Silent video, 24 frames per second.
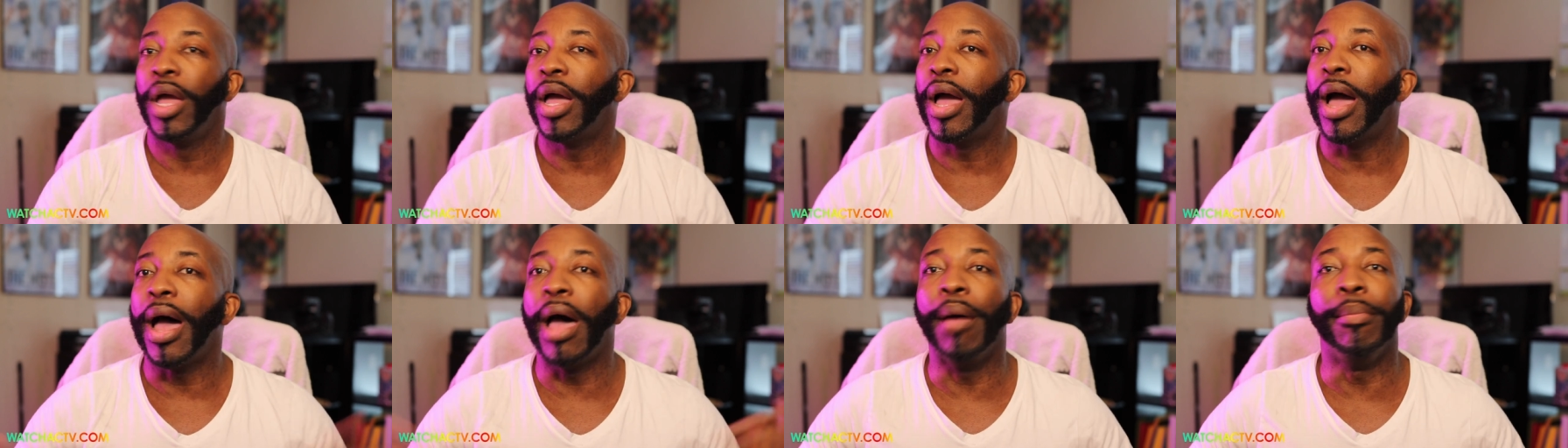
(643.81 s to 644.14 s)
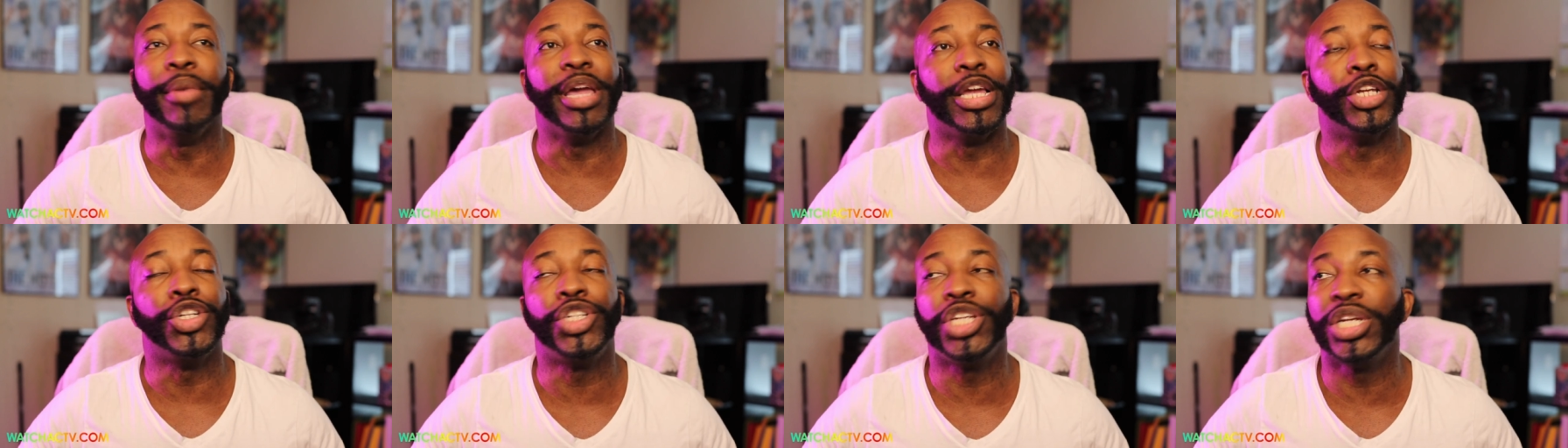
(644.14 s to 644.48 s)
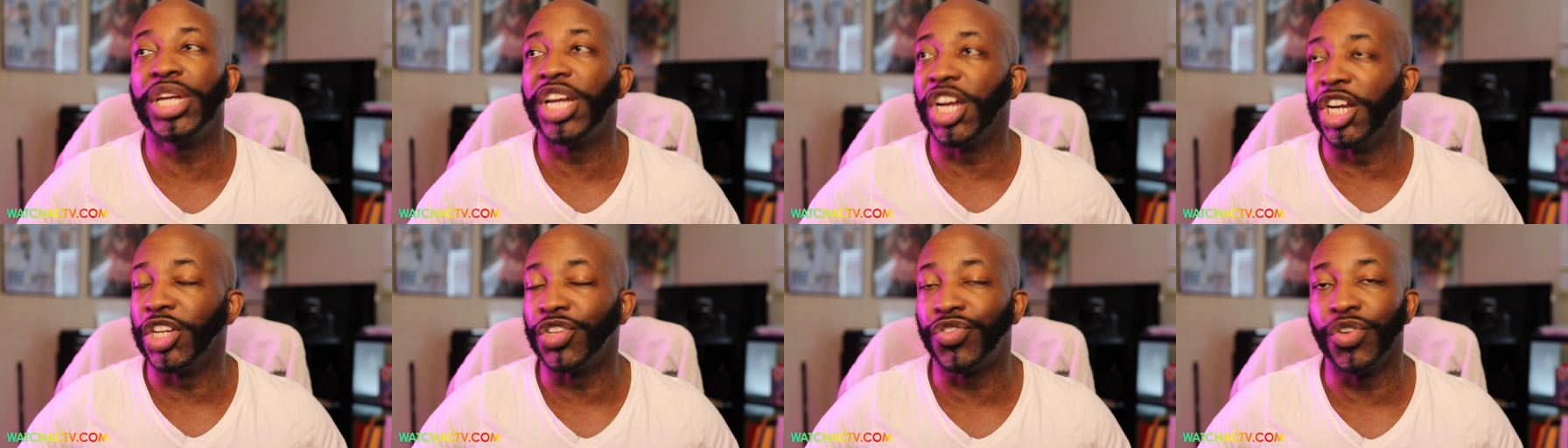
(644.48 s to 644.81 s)
I mean she
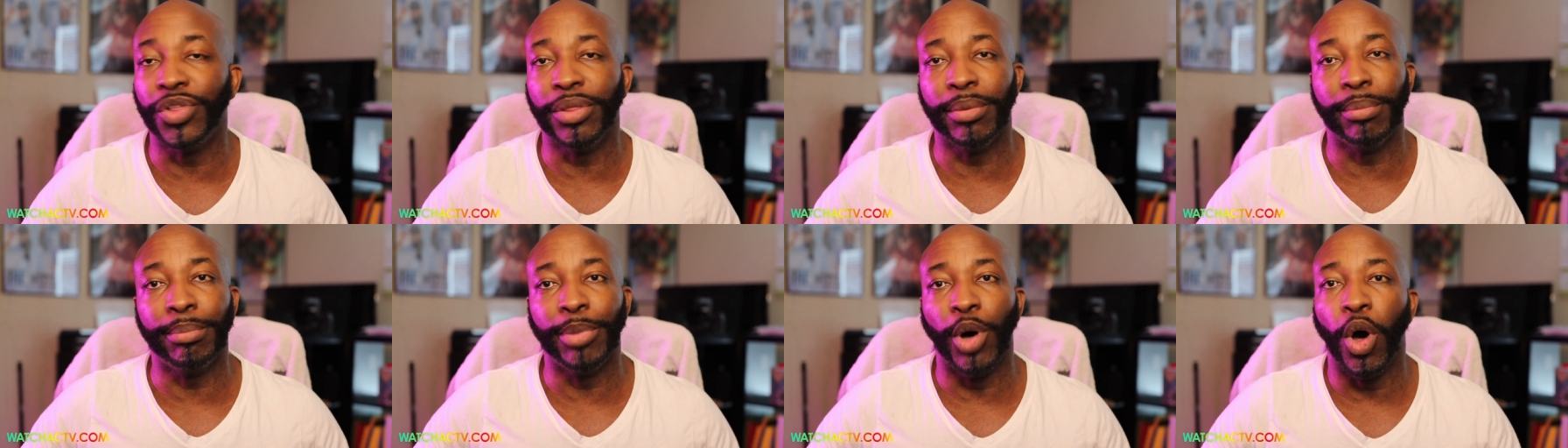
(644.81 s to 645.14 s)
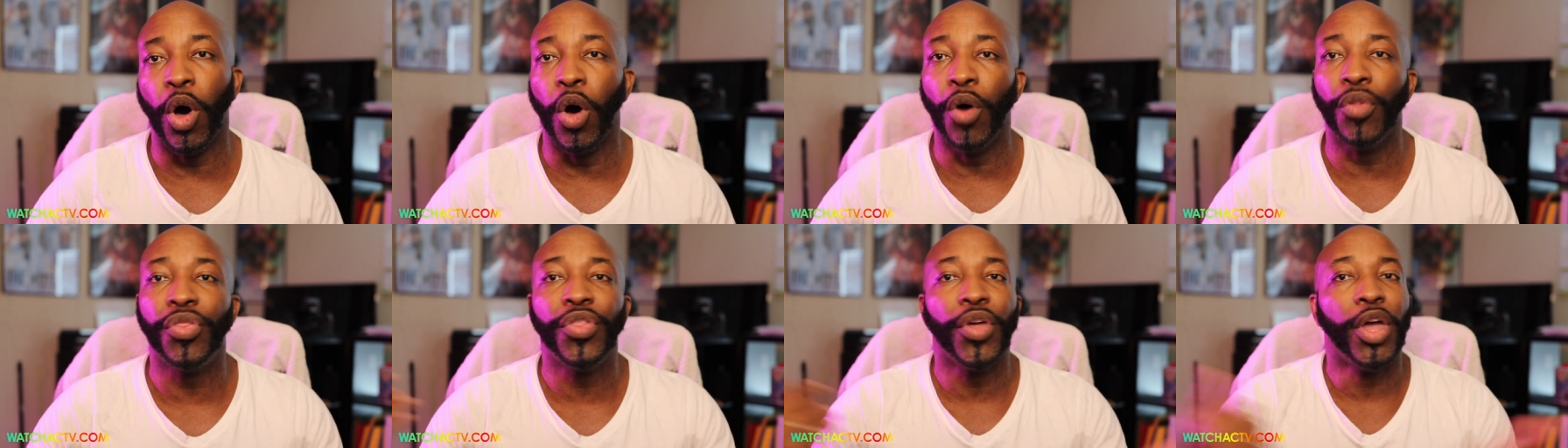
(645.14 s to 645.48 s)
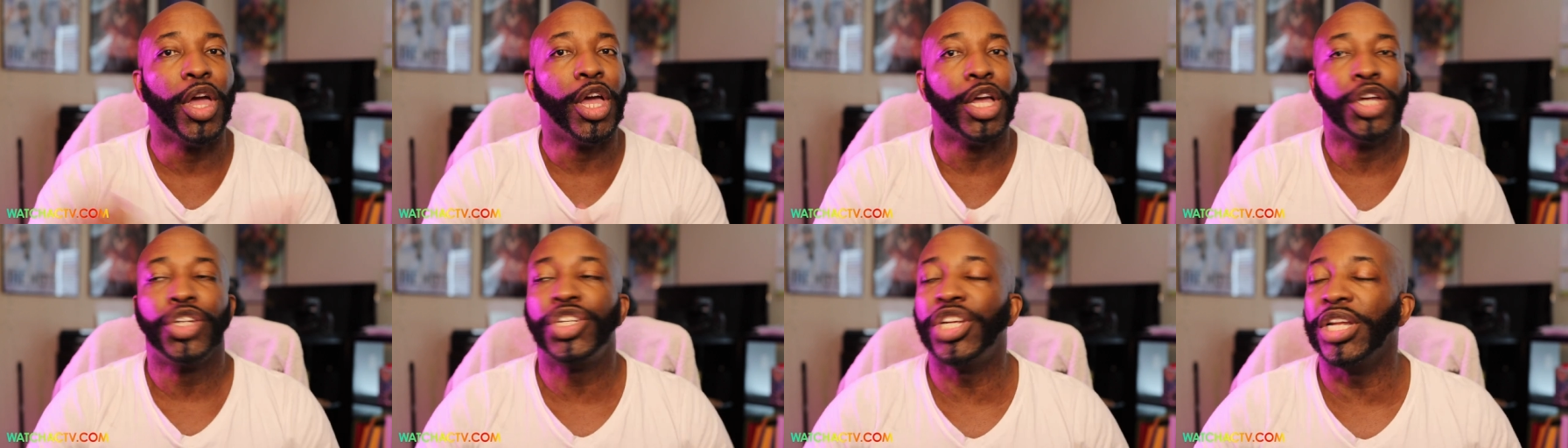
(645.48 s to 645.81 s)
cares for them both.
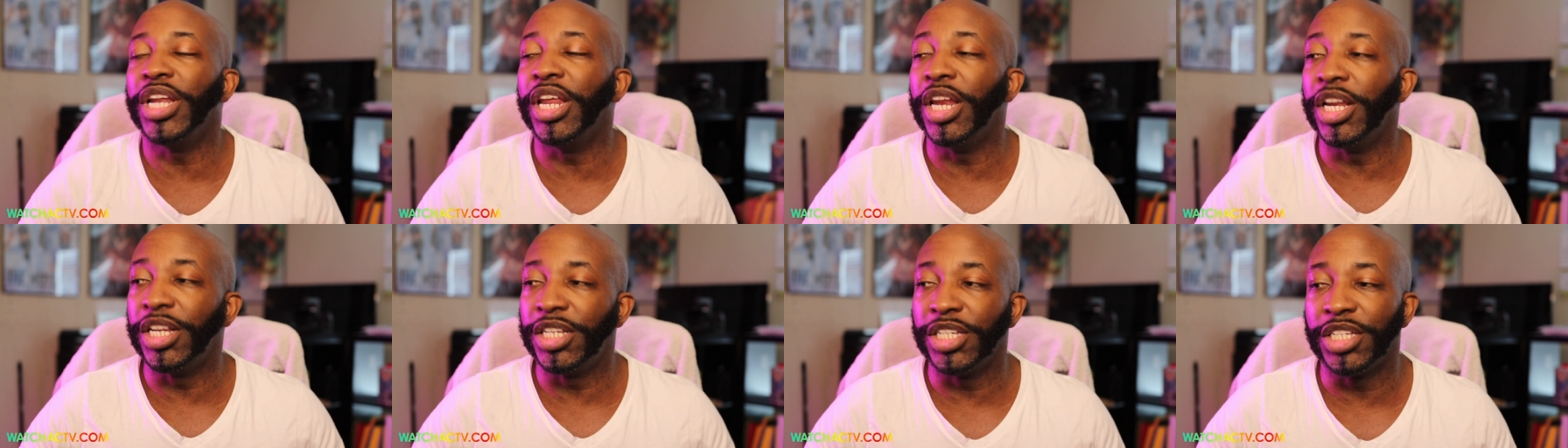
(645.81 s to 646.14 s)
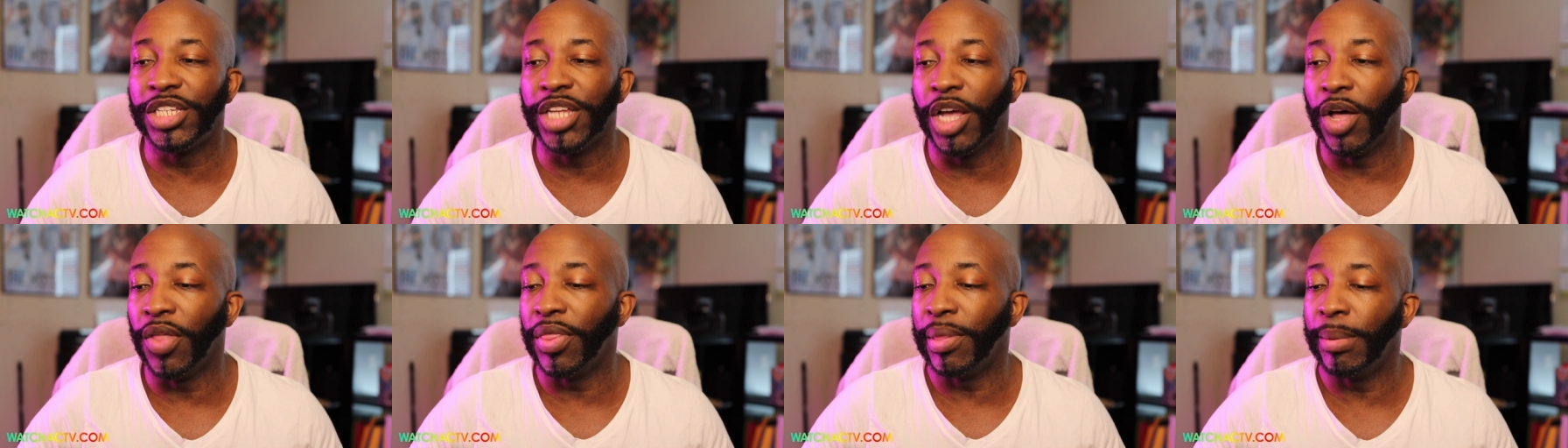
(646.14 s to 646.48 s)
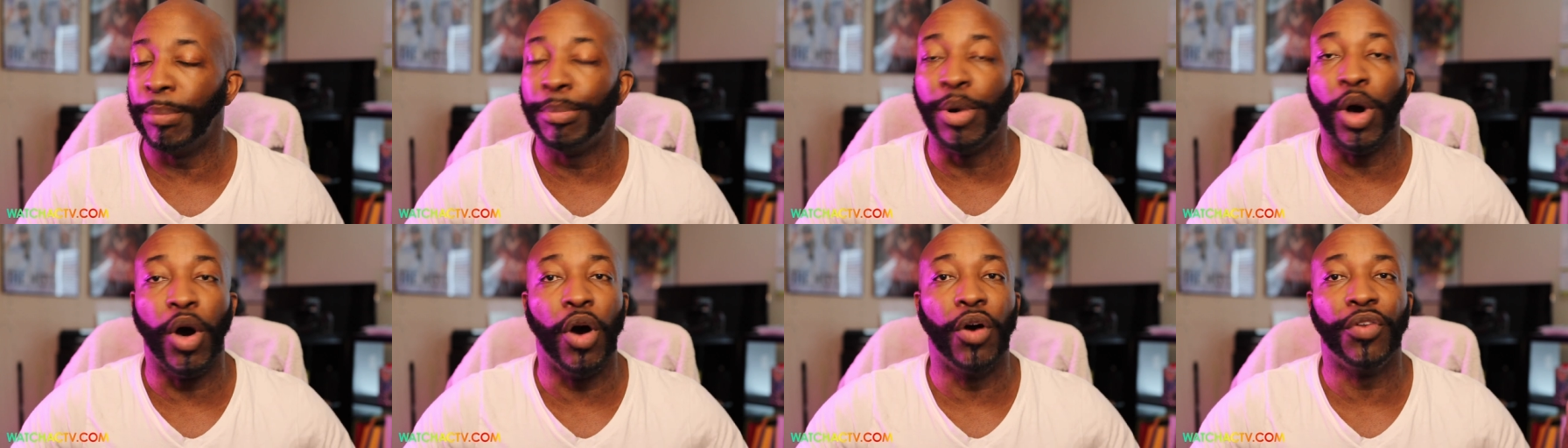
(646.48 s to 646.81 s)
She needed to tell
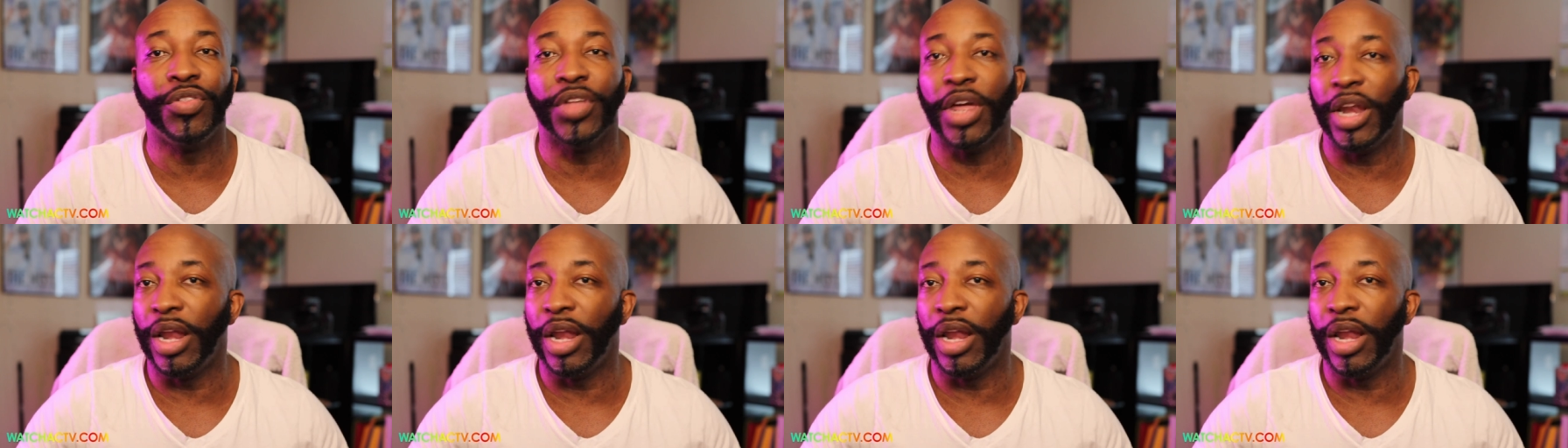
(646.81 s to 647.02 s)
them both,